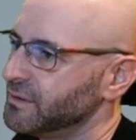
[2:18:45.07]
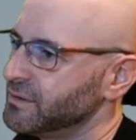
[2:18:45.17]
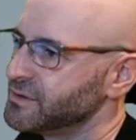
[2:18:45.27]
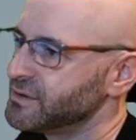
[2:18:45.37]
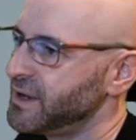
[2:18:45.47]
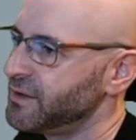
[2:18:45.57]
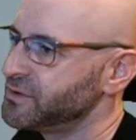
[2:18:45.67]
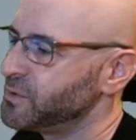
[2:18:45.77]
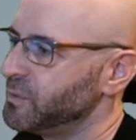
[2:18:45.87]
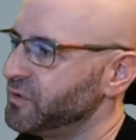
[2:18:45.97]
So now this
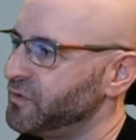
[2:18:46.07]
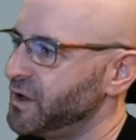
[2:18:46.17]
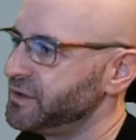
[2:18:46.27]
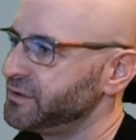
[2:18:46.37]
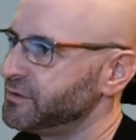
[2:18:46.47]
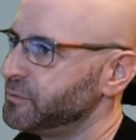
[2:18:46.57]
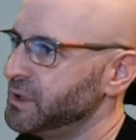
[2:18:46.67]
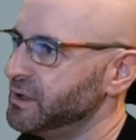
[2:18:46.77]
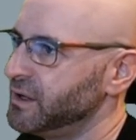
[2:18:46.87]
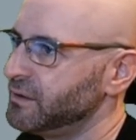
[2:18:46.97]
won't be false, this will be
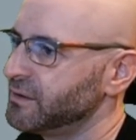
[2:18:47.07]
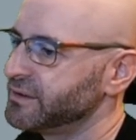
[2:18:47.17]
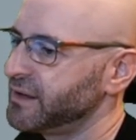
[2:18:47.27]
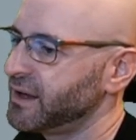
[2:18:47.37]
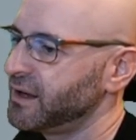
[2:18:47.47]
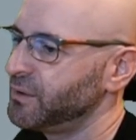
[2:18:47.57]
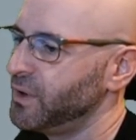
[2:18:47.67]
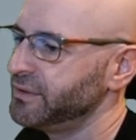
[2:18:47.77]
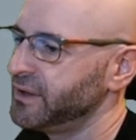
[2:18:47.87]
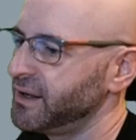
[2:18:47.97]
null, because I kind of
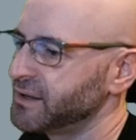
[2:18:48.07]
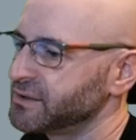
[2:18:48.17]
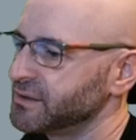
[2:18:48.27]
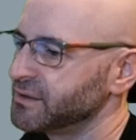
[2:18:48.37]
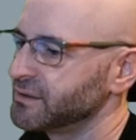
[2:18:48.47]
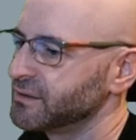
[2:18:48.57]
want that actually.